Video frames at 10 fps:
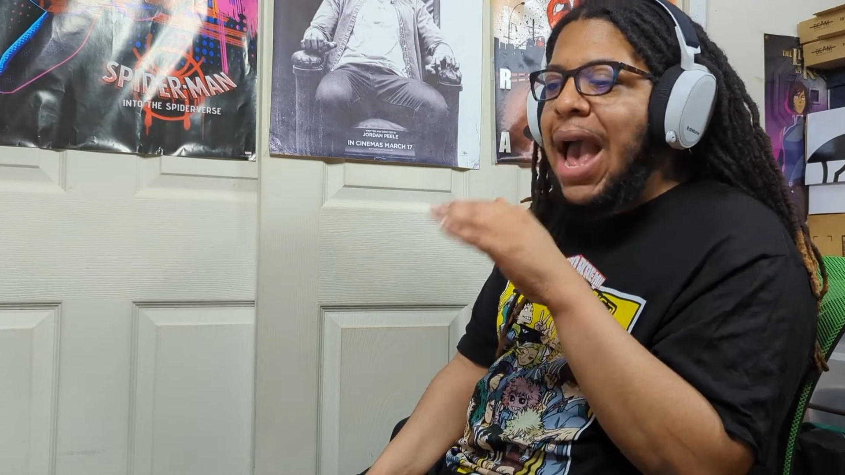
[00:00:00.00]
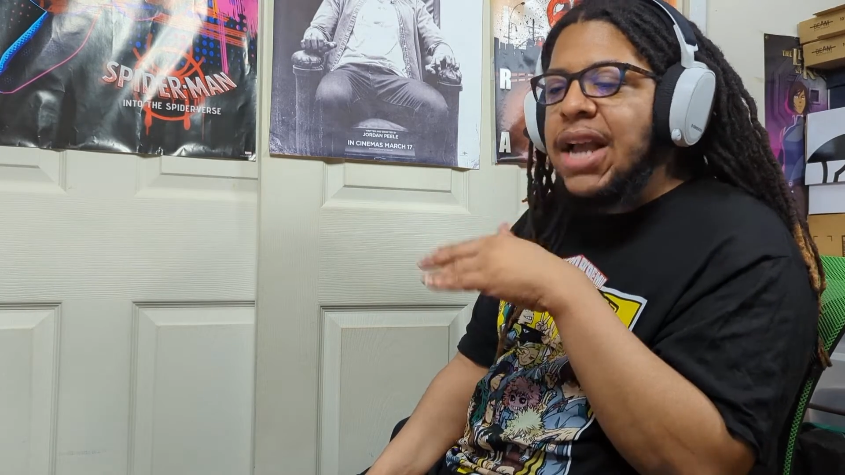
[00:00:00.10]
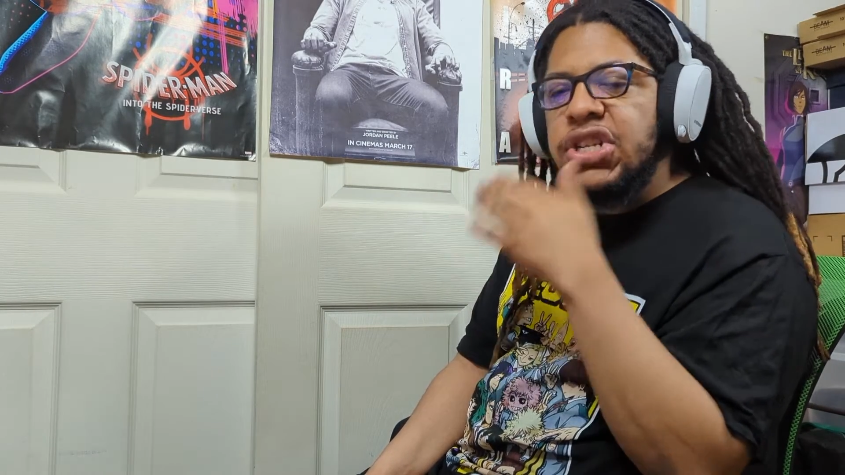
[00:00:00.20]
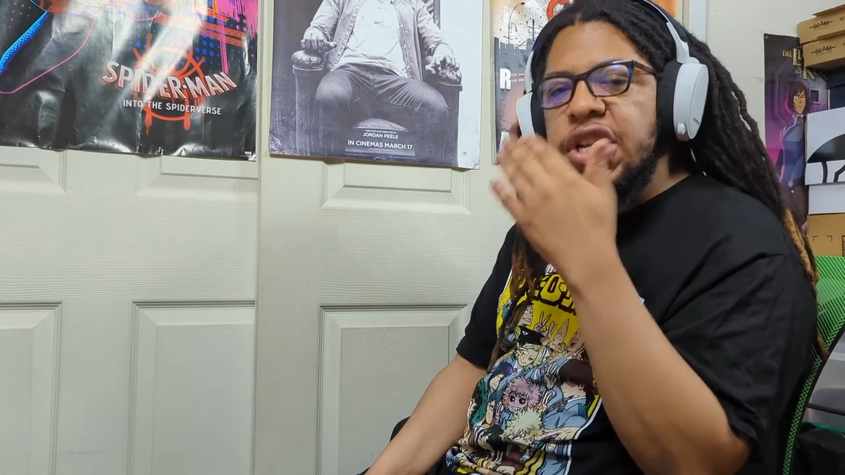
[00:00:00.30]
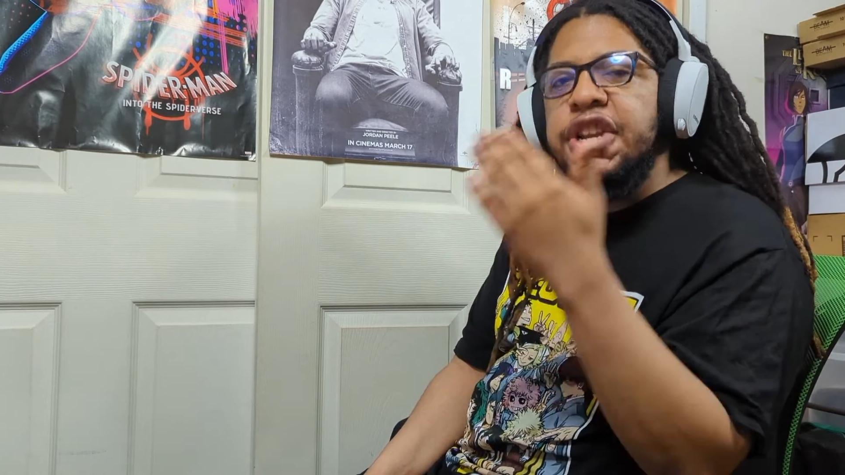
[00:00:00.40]

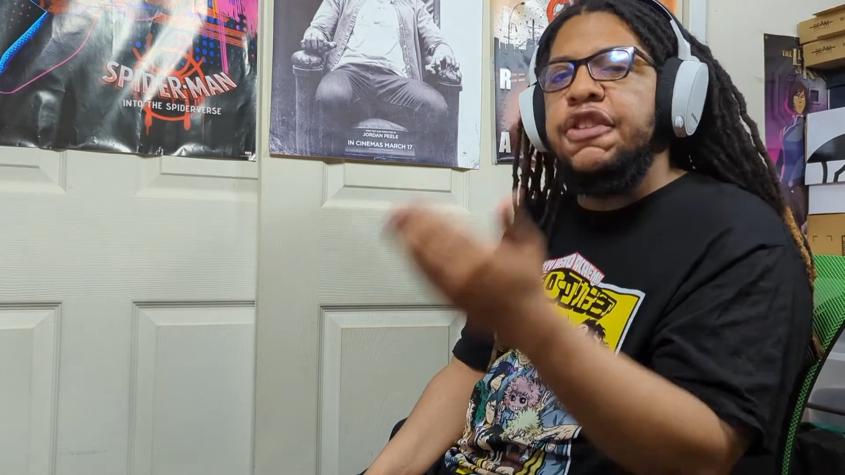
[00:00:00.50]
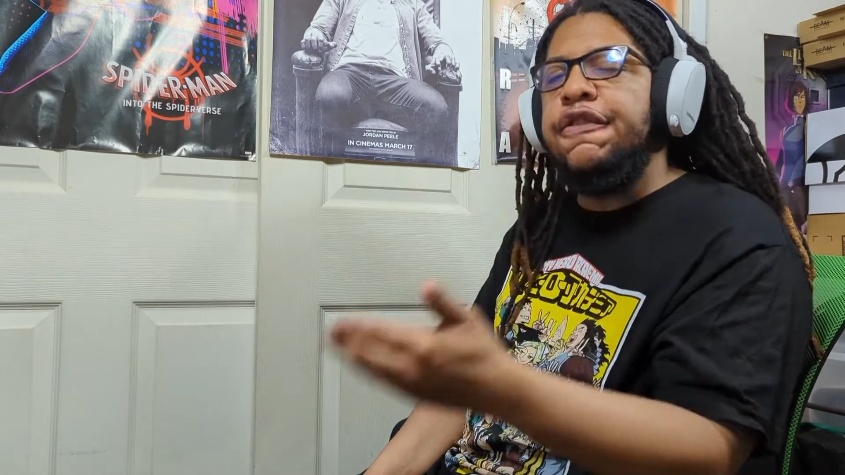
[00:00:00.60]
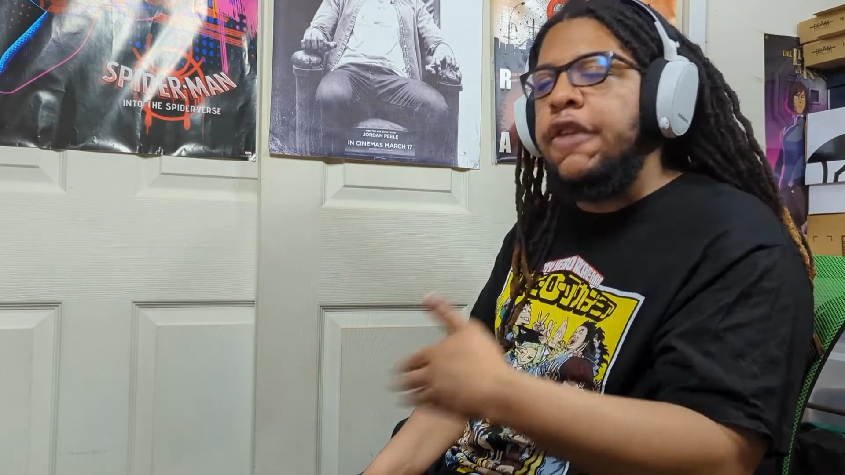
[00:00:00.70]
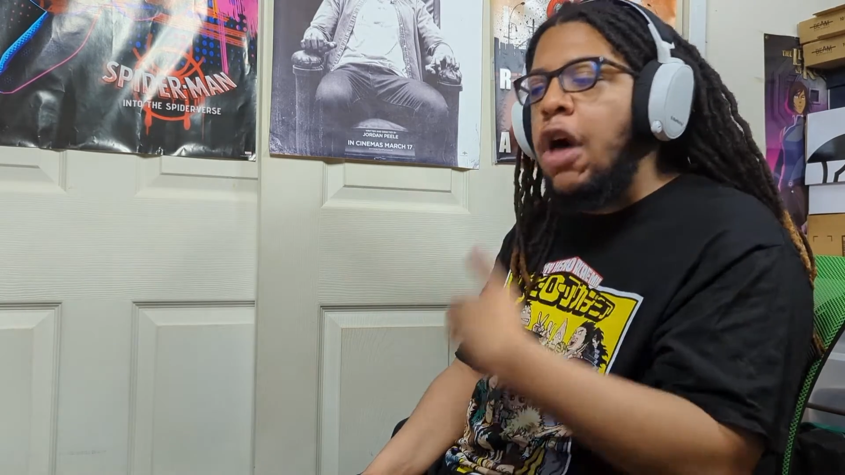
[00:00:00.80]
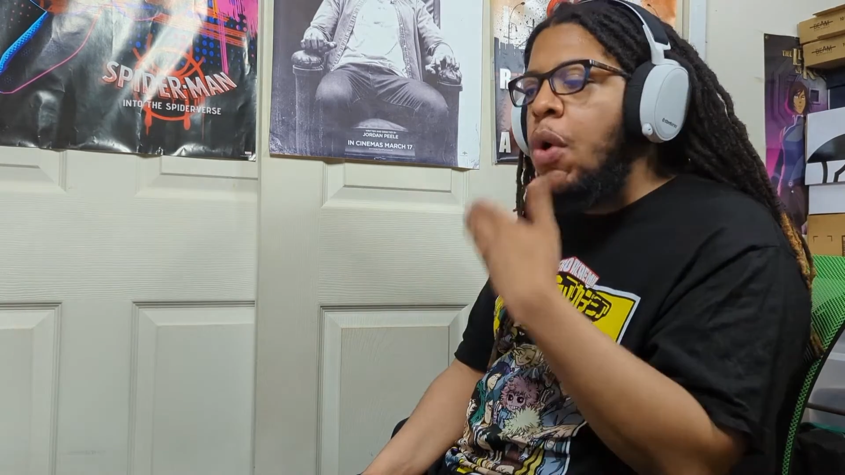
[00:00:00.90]
action and
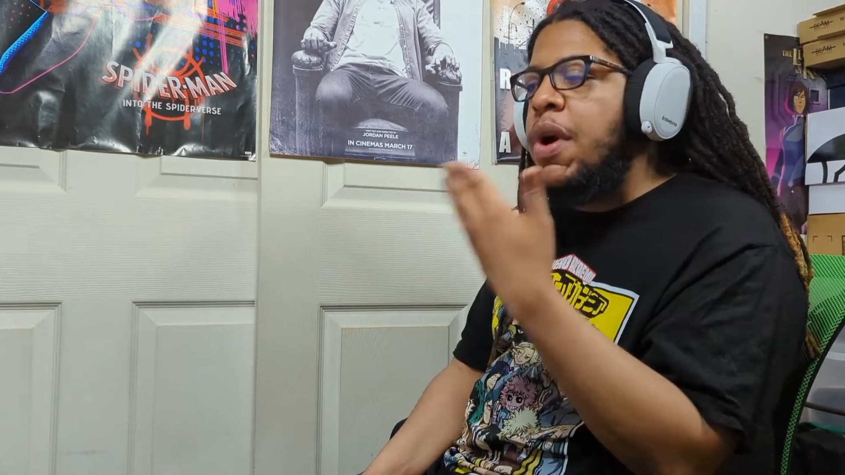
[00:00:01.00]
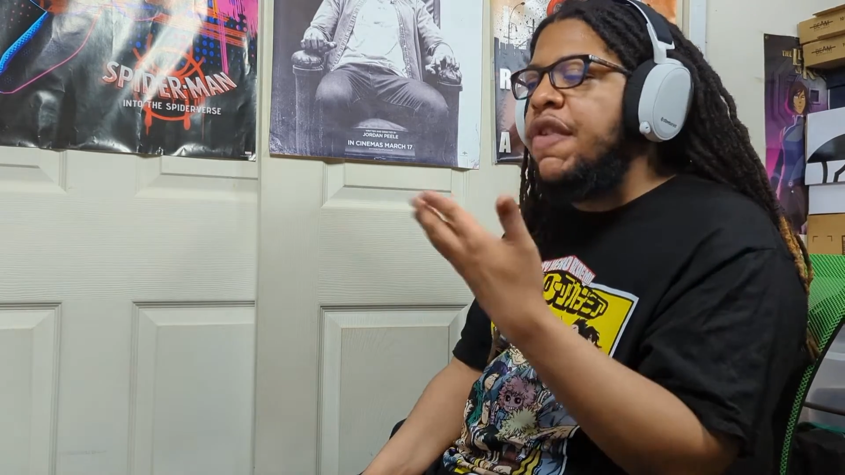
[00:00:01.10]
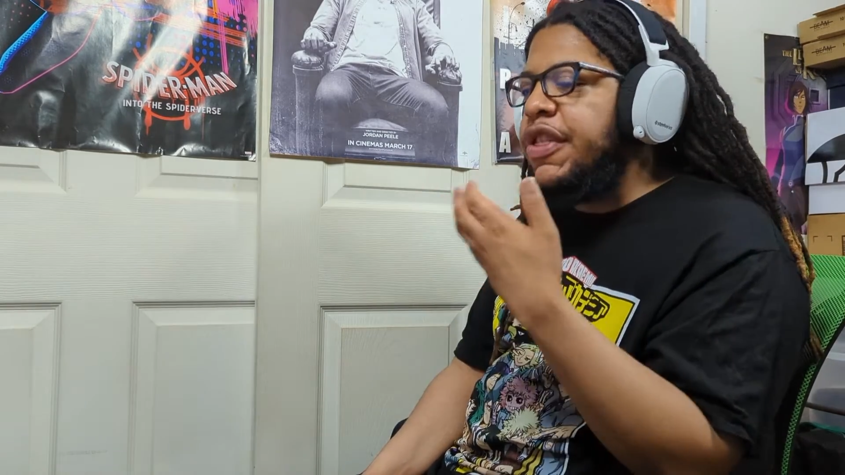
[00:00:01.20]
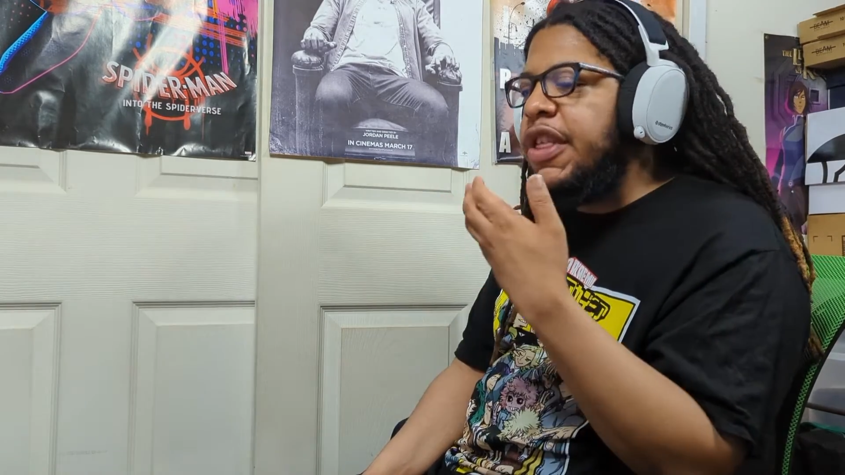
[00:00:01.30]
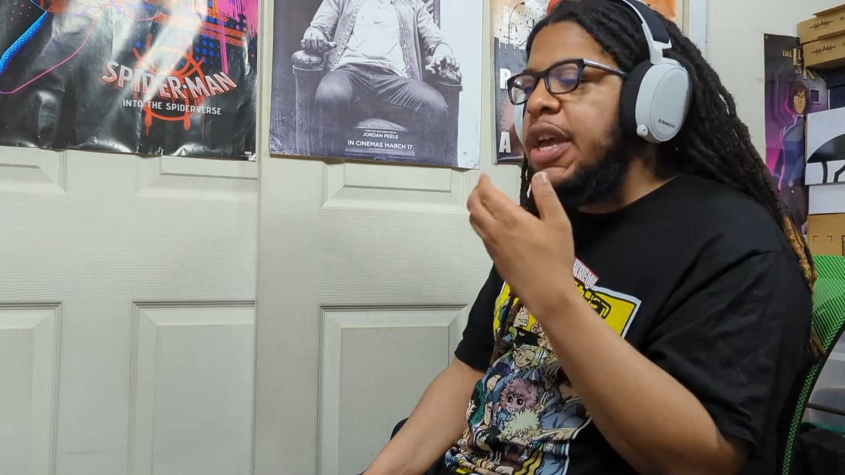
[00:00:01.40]
the flow and
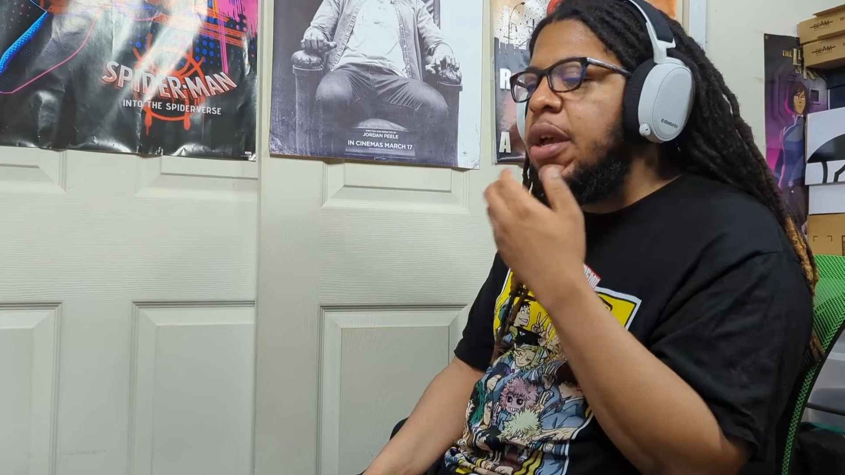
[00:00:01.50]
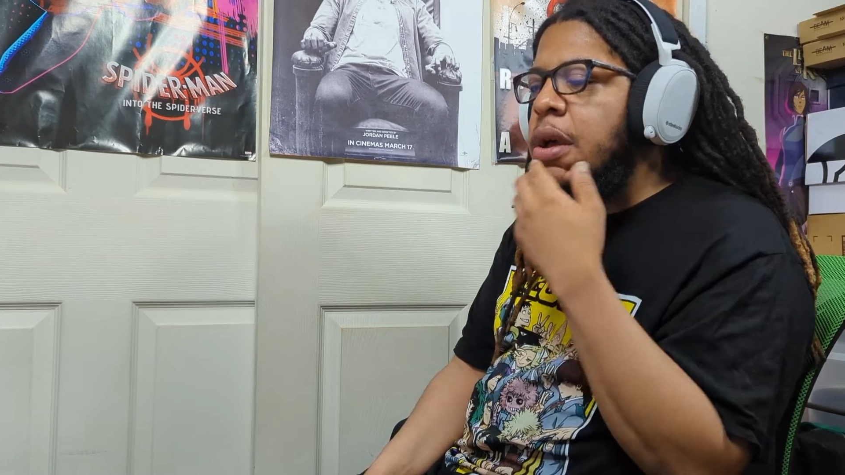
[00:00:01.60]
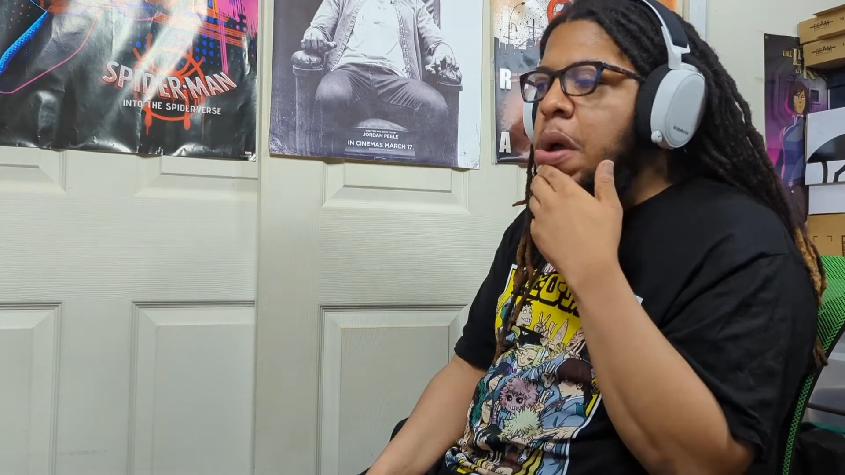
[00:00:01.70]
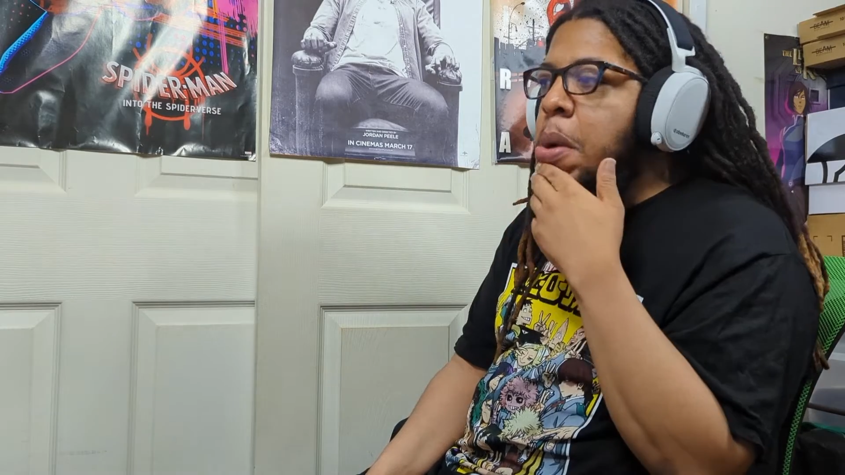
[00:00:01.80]
everything.